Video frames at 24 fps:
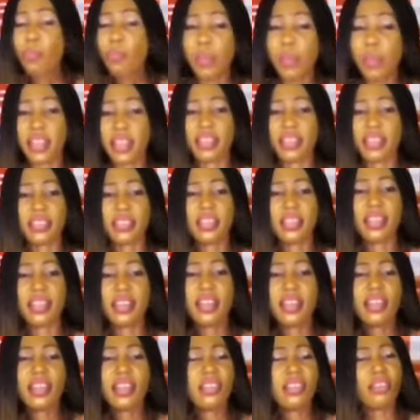please,
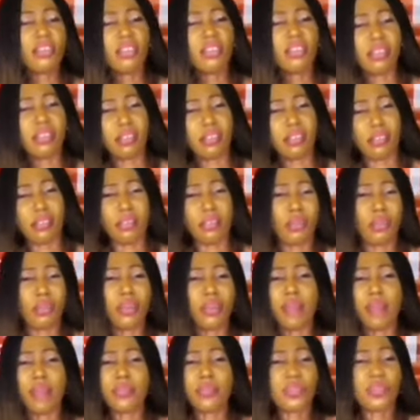you know,
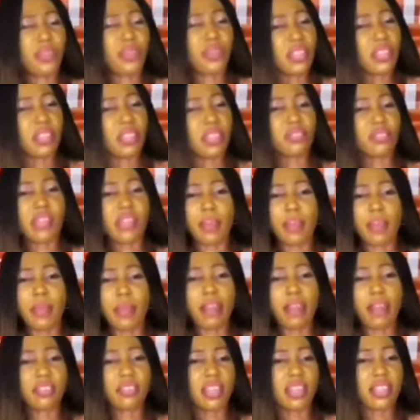I'm not forcing you to get
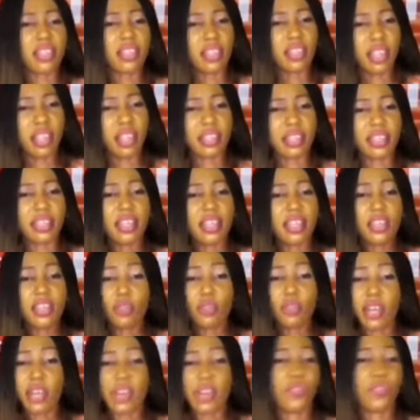married to any lady you
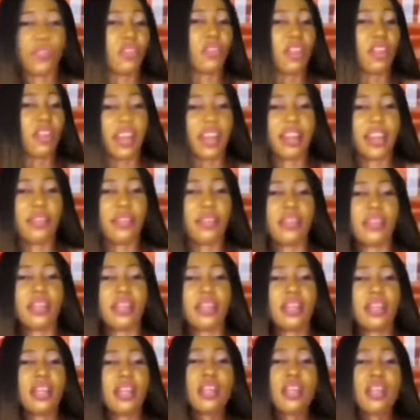have in your life.
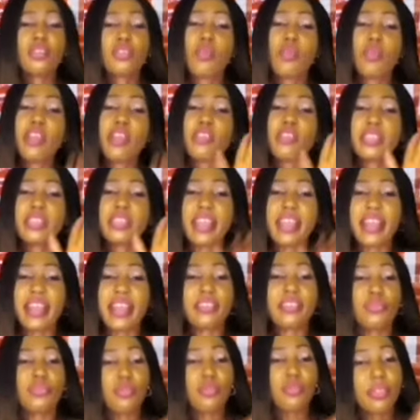So when you date
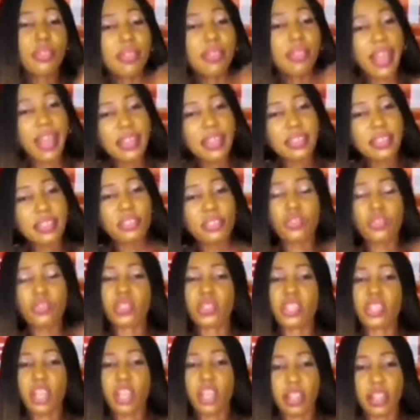to
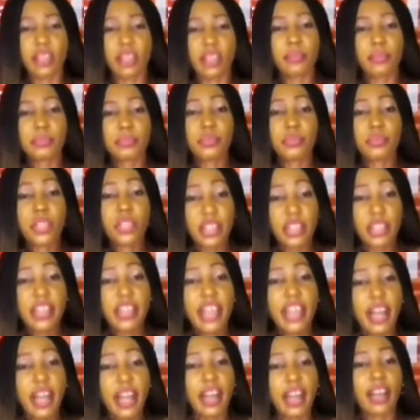study.
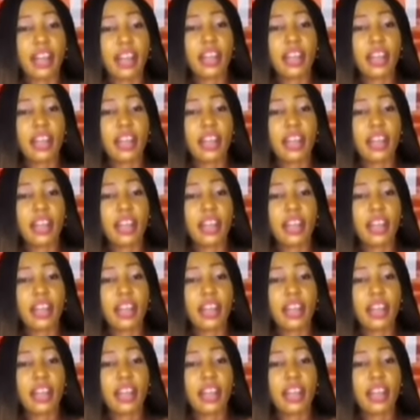Yeah,